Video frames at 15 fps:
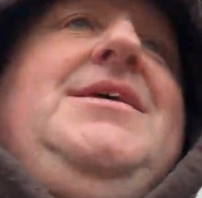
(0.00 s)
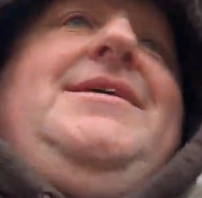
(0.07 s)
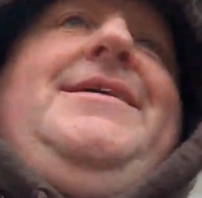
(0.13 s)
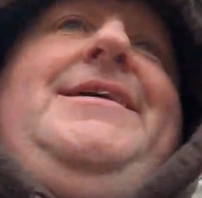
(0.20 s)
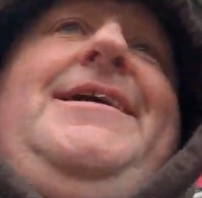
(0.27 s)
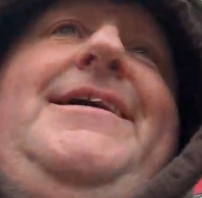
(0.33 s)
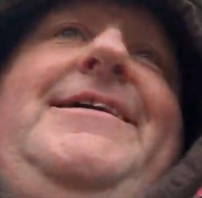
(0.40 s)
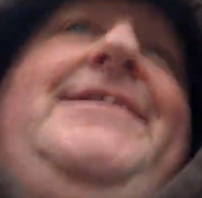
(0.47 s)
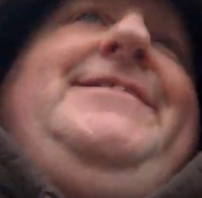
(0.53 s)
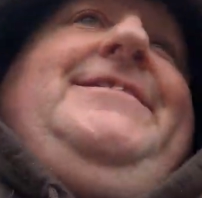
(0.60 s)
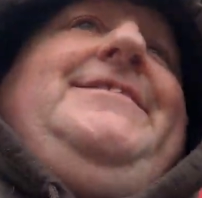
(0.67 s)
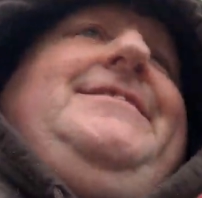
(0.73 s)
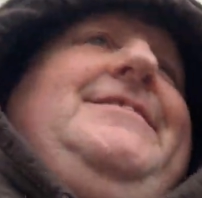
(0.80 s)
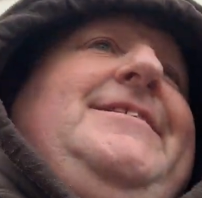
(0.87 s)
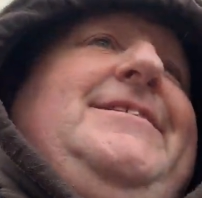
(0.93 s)
Yeah.
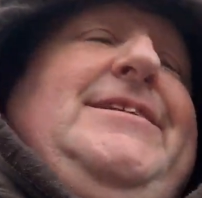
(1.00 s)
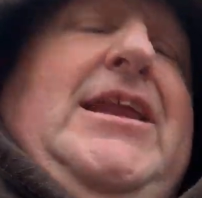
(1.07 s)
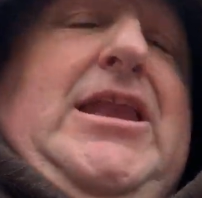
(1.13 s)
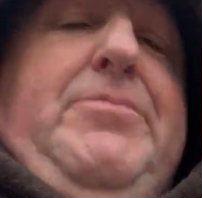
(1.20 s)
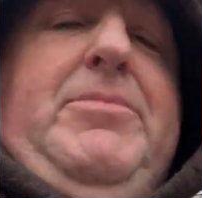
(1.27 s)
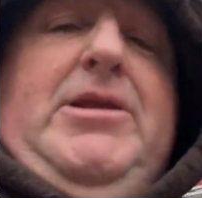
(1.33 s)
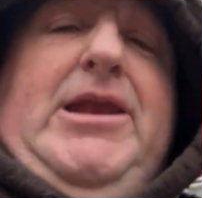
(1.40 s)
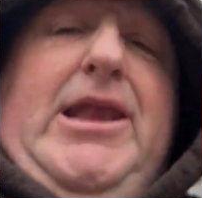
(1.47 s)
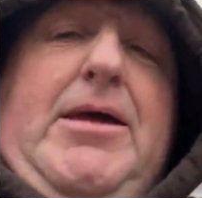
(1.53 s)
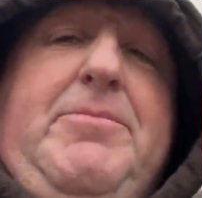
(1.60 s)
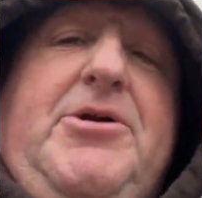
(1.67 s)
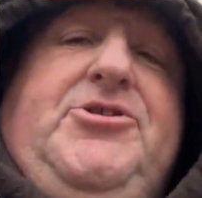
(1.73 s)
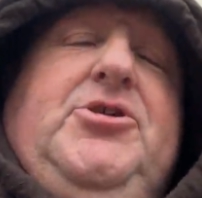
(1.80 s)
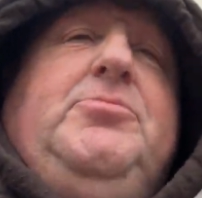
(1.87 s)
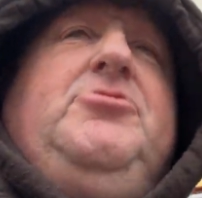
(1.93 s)
Let
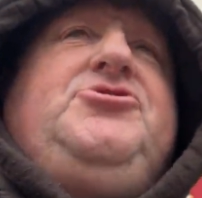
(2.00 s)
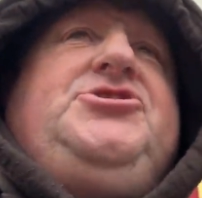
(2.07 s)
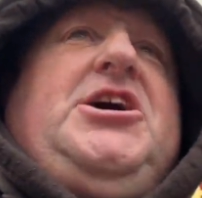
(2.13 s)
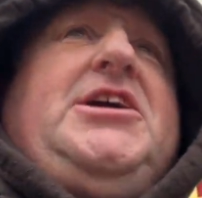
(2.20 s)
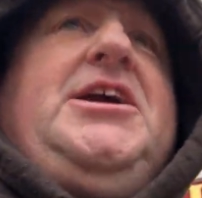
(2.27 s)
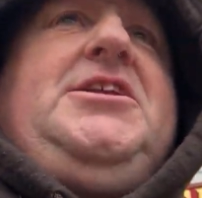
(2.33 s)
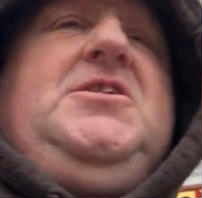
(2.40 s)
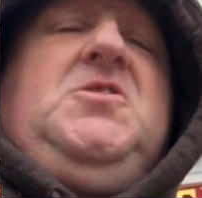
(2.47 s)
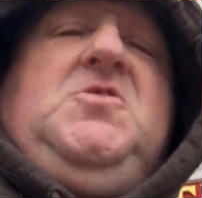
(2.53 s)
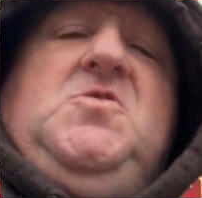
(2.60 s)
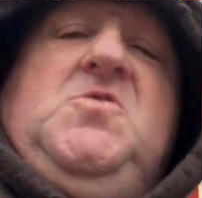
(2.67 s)
me double check it.